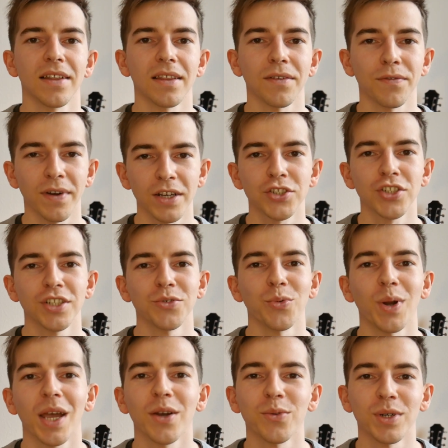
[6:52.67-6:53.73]
the function
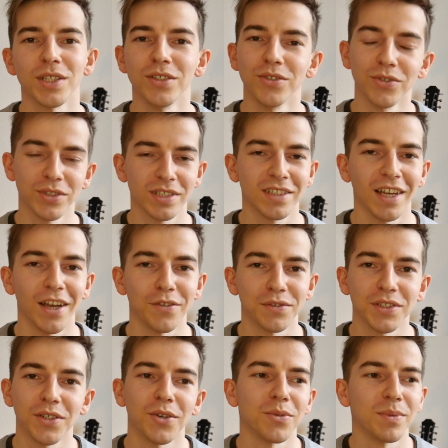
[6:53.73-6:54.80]
where we do stuff.
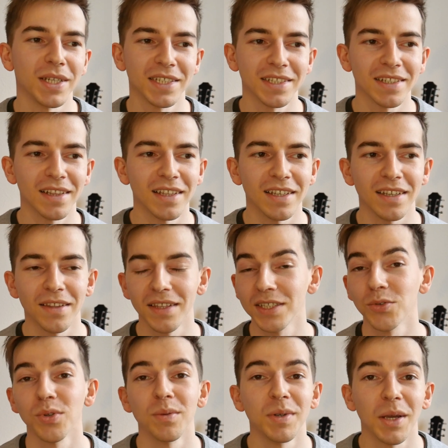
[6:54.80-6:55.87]
So basically
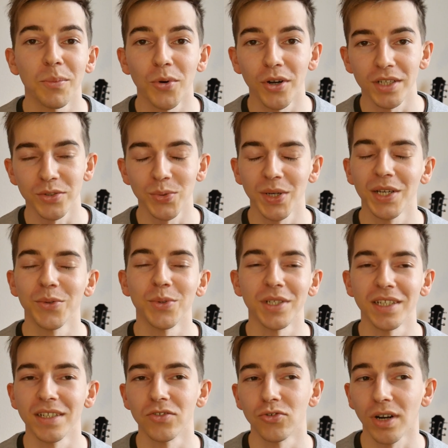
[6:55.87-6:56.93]
this will be a point where
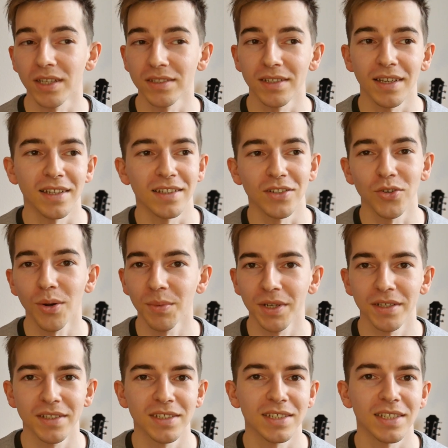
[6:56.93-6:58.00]
we run any
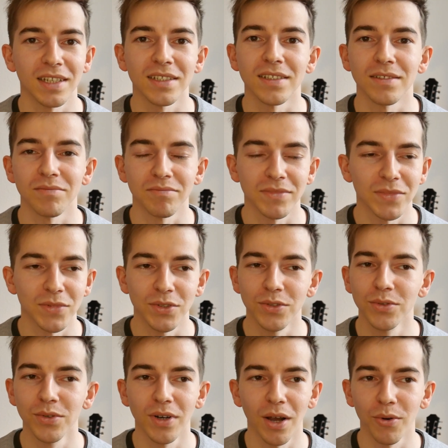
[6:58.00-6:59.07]
commands and
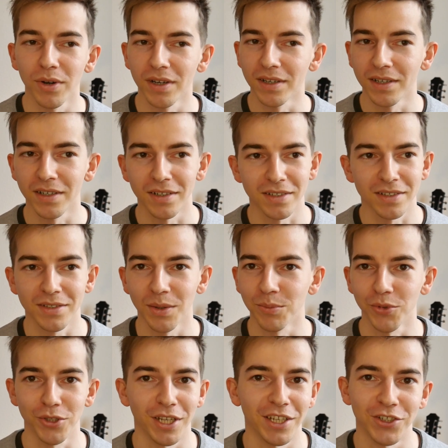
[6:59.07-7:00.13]
do our
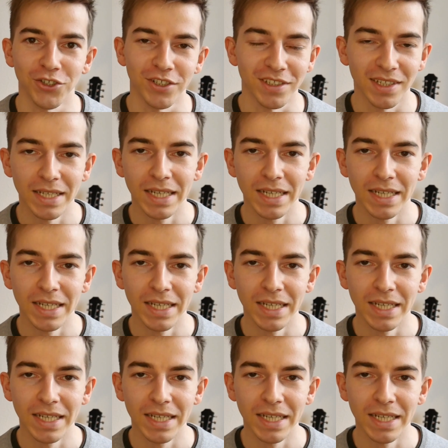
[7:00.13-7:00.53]
computation.